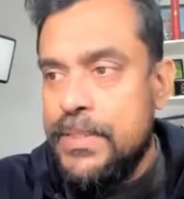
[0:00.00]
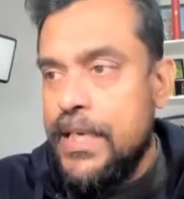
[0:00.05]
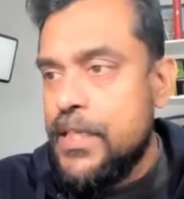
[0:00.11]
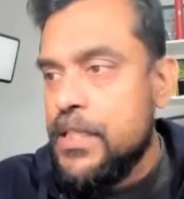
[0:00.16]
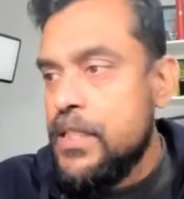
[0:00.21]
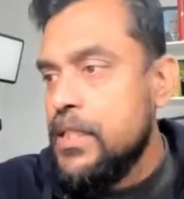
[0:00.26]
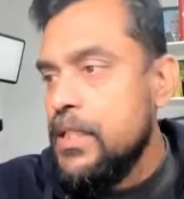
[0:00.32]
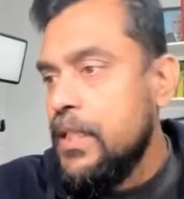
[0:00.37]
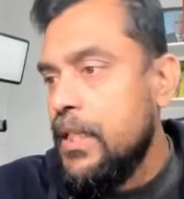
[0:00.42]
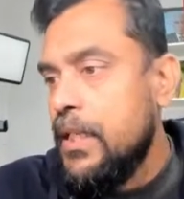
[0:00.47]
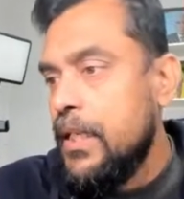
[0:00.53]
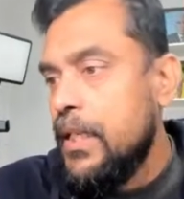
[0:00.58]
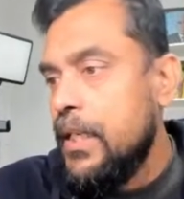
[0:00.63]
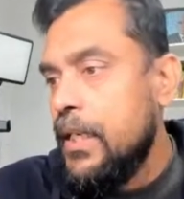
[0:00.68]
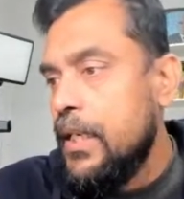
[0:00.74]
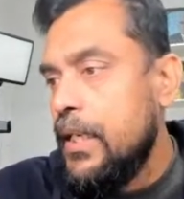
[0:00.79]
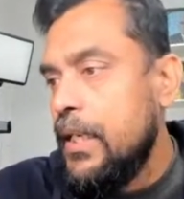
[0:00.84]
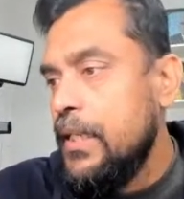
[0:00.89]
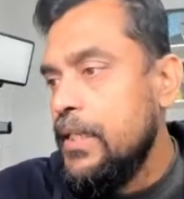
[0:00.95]

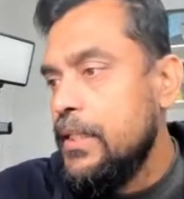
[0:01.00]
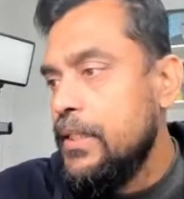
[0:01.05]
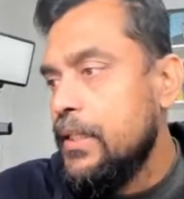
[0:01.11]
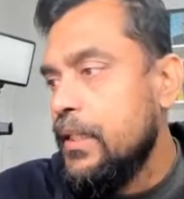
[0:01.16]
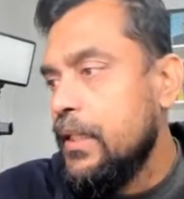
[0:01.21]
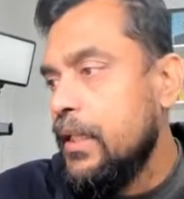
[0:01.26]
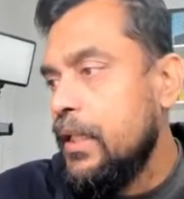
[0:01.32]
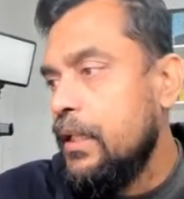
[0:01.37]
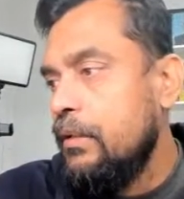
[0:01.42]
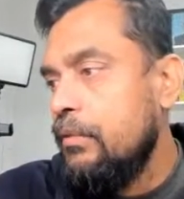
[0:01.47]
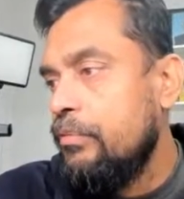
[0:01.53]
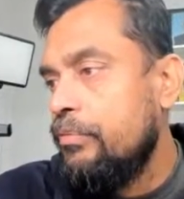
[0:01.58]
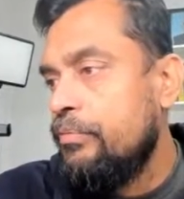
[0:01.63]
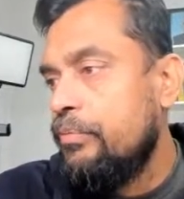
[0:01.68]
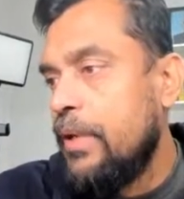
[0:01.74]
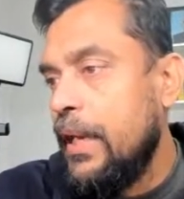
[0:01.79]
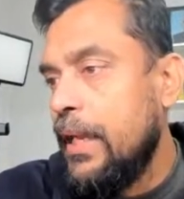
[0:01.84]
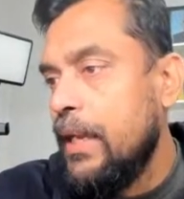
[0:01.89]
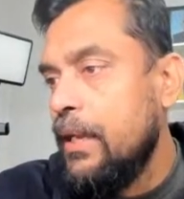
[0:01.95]
Actually, internal
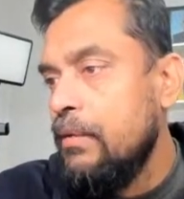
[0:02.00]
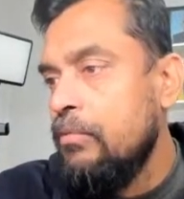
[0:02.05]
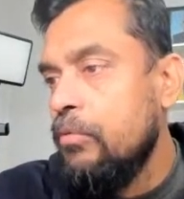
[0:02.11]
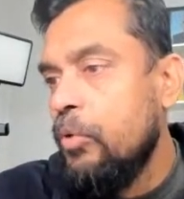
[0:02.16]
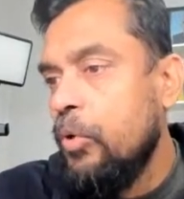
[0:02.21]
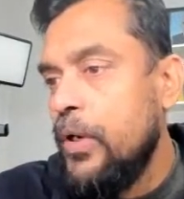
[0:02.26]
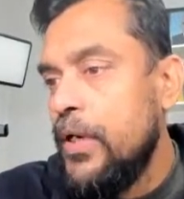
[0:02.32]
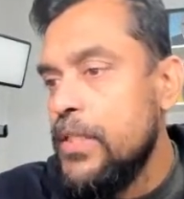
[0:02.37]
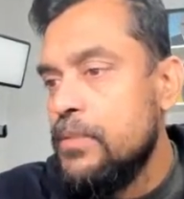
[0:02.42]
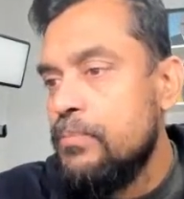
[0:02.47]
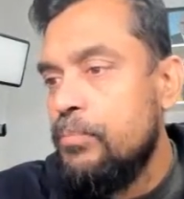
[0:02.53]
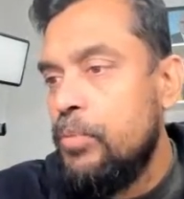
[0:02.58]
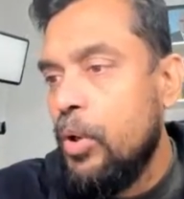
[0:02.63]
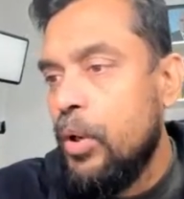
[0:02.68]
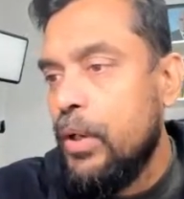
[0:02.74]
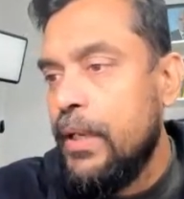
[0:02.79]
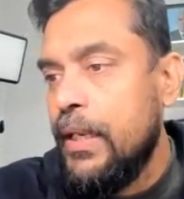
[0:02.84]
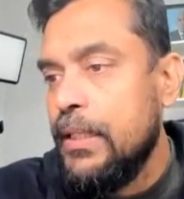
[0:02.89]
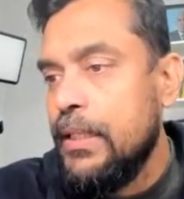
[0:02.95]
firewall is
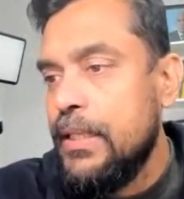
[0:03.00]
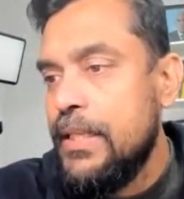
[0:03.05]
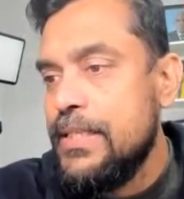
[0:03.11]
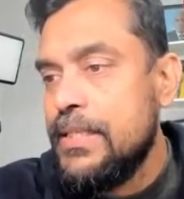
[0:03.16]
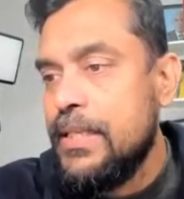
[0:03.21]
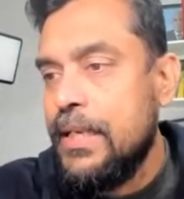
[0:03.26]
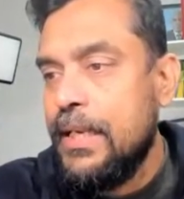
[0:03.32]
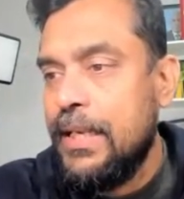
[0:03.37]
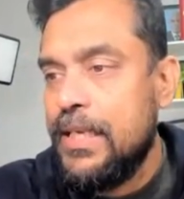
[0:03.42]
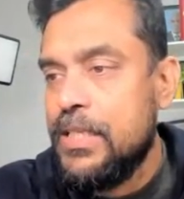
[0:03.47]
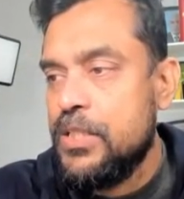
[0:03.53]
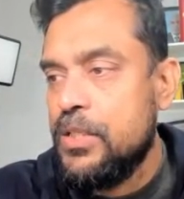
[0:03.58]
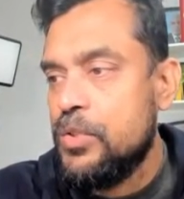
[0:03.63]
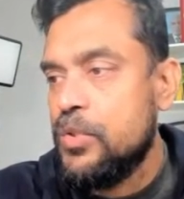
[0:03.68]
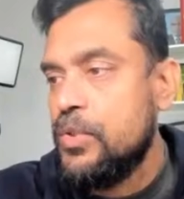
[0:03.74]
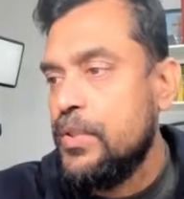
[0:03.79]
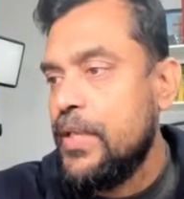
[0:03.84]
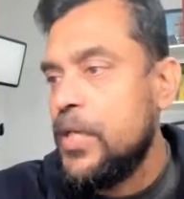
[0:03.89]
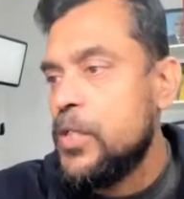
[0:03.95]
blocking this connection.
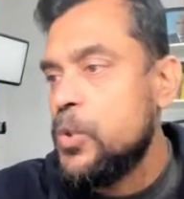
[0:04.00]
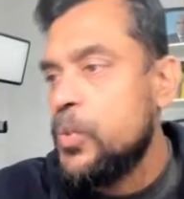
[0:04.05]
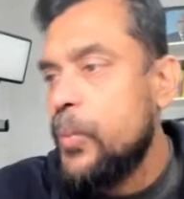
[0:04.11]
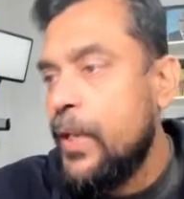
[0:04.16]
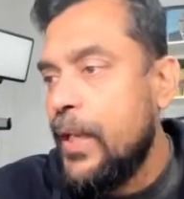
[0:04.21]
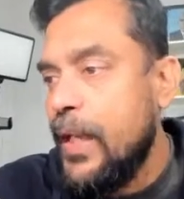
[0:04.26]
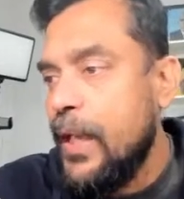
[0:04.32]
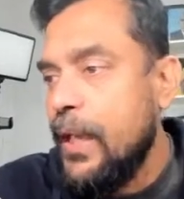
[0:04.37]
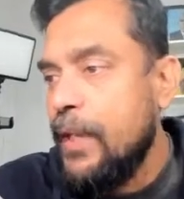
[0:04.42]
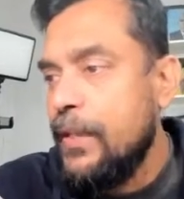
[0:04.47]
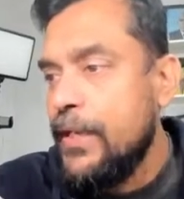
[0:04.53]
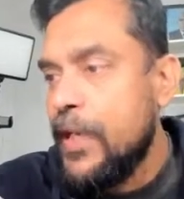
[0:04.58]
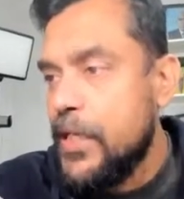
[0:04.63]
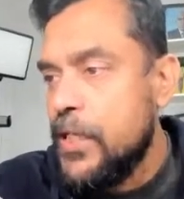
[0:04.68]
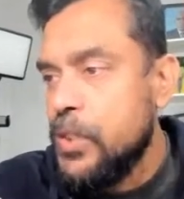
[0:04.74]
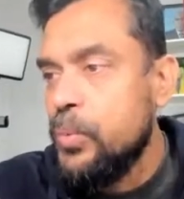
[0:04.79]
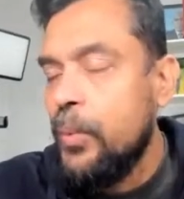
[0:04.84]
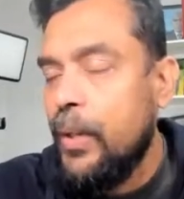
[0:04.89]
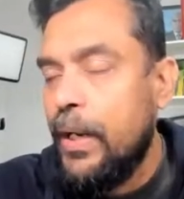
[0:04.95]
So that's
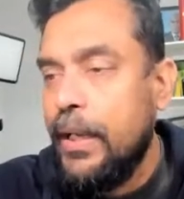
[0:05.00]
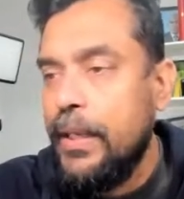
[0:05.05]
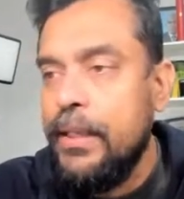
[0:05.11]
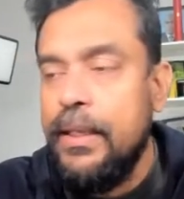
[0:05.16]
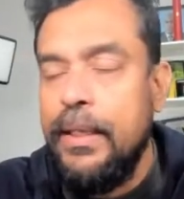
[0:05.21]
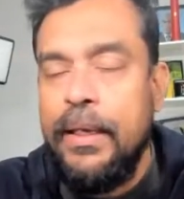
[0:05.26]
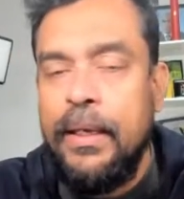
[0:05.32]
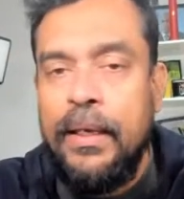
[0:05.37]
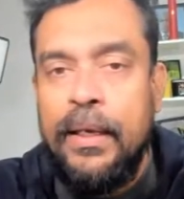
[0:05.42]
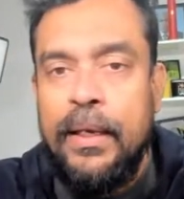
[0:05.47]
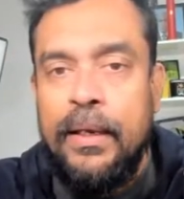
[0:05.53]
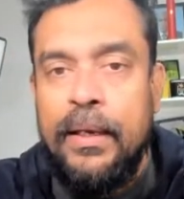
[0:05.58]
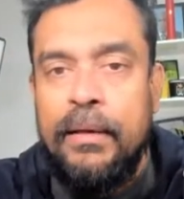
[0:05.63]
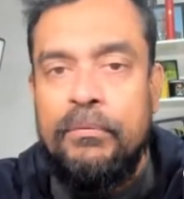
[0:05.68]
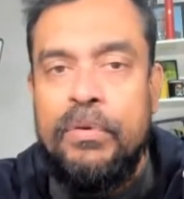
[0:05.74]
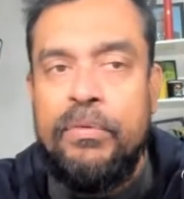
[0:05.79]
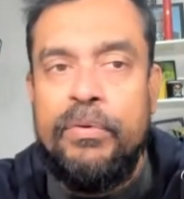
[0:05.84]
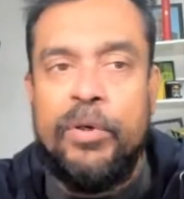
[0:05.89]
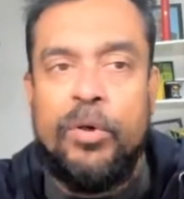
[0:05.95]
why
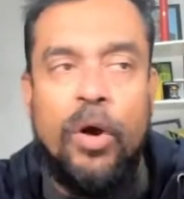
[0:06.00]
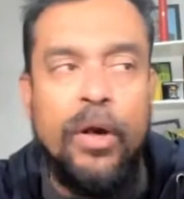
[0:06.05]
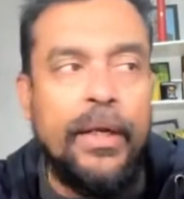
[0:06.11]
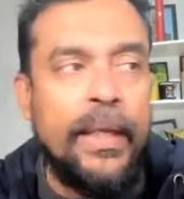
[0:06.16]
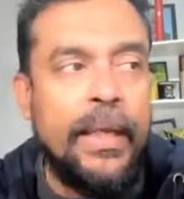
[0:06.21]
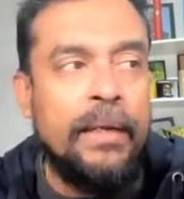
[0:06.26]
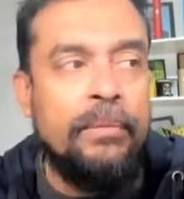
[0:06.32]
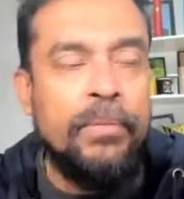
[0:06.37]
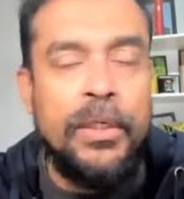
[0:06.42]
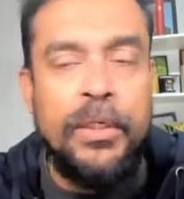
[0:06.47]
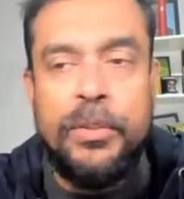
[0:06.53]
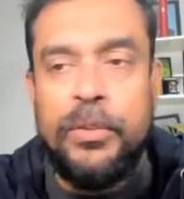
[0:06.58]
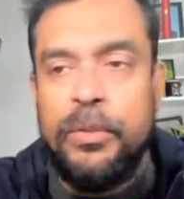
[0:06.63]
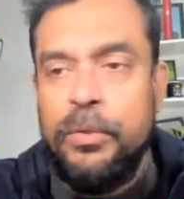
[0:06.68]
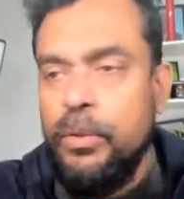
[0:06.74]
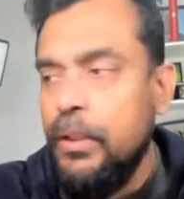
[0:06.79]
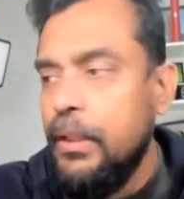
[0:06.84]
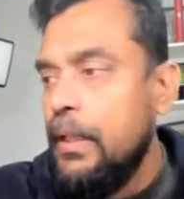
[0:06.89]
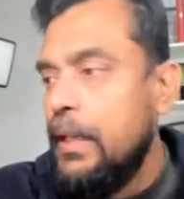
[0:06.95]
we were not able
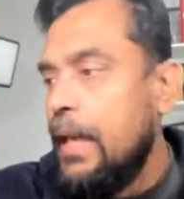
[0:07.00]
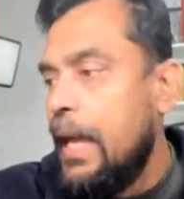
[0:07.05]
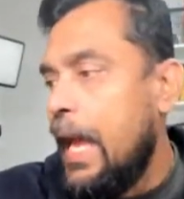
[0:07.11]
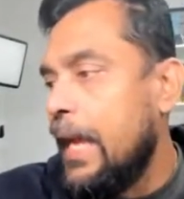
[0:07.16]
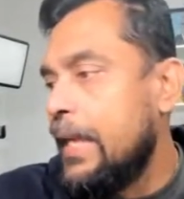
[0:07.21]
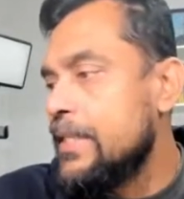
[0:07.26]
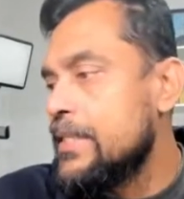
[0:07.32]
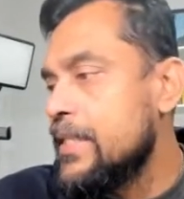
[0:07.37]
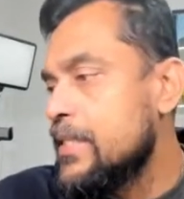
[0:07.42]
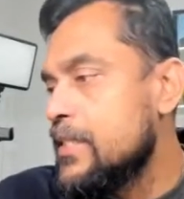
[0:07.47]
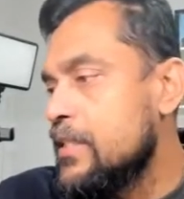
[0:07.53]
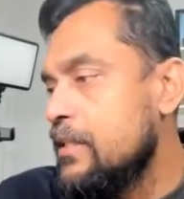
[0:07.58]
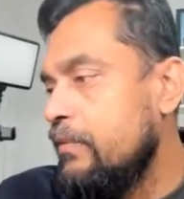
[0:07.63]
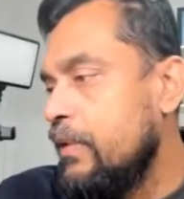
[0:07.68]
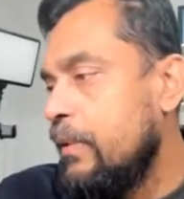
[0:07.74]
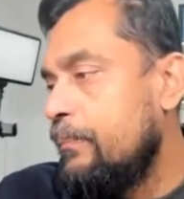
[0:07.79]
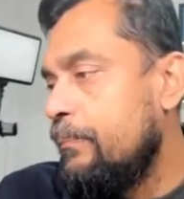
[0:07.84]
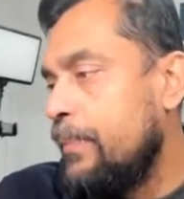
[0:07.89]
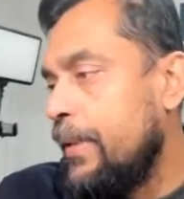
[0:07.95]
to access the
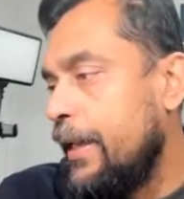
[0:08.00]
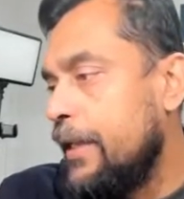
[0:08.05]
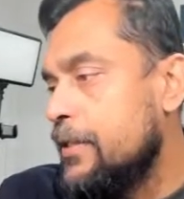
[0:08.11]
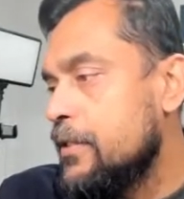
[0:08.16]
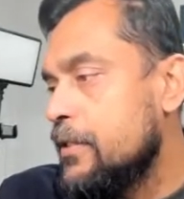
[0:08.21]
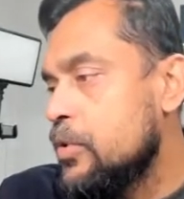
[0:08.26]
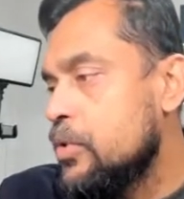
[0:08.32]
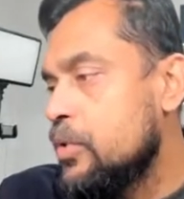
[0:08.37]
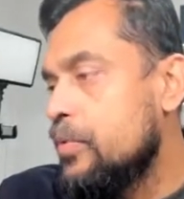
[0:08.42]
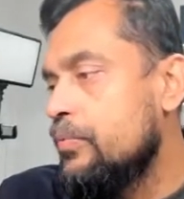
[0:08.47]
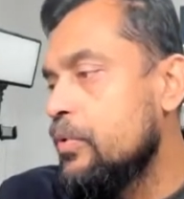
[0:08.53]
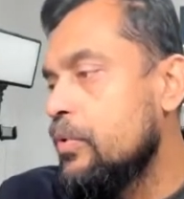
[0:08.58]
web page. So if you